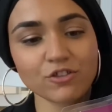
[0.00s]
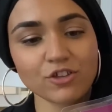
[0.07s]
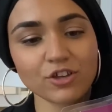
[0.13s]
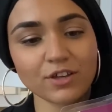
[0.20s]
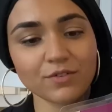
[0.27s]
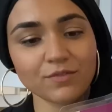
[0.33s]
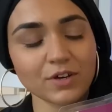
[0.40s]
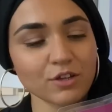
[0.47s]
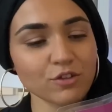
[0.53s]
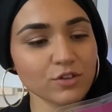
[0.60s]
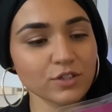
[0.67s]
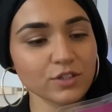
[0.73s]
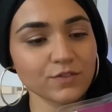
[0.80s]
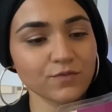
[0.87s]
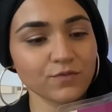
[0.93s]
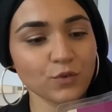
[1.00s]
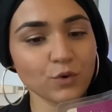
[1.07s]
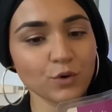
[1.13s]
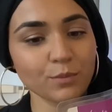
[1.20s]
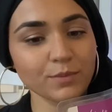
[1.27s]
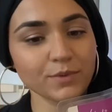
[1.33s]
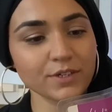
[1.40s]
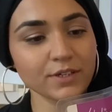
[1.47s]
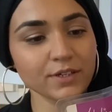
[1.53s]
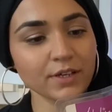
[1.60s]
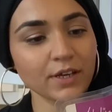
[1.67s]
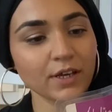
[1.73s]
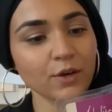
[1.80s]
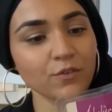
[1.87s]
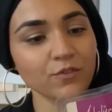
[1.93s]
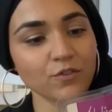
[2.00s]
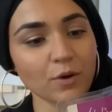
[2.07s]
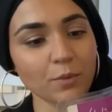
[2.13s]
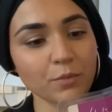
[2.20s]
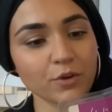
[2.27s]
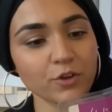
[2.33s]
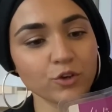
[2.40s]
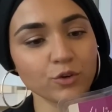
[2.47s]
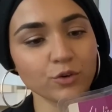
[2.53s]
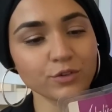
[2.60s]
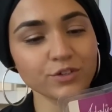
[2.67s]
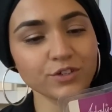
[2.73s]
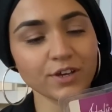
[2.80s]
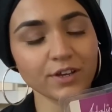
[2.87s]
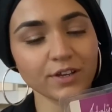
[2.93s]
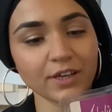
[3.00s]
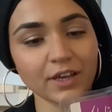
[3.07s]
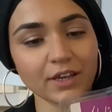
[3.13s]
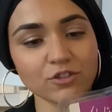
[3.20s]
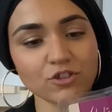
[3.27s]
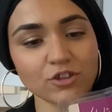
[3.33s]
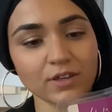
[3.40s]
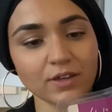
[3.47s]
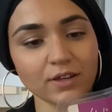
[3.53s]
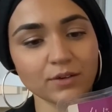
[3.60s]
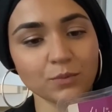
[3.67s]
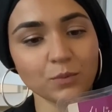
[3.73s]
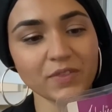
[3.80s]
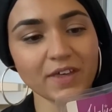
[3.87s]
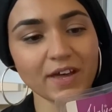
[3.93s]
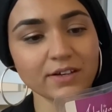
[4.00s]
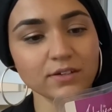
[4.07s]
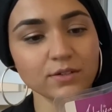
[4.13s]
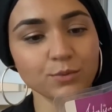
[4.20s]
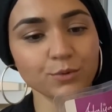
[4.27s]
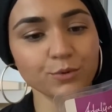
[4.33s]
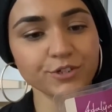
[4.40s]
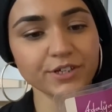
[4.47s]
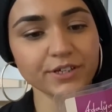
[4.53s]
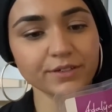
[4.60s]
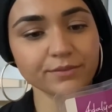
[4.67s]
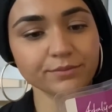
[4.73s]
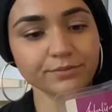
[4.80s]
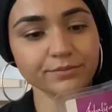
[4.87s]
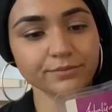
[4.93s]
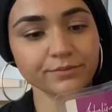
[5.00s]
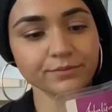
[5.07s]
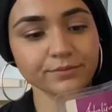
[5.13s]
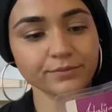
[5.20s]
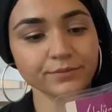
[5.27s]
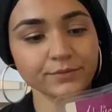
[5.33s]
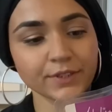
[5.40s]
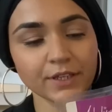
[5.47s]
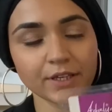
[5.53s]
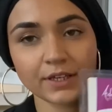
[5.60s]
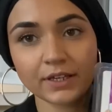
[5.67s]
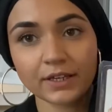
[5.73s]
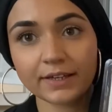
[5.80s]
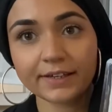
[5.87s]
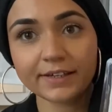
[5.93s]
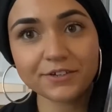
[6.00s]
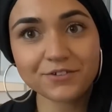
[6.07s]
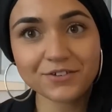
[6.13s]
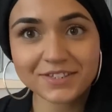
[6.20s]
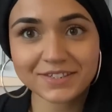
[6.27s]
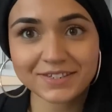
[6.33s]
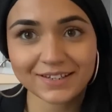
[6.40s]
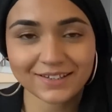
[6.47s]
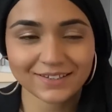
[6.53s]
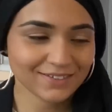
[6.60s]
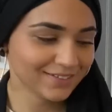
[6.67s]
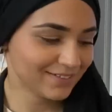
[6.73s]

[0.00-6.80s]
chicken rashers formed from cured turkey and chicken with added water. Interesting.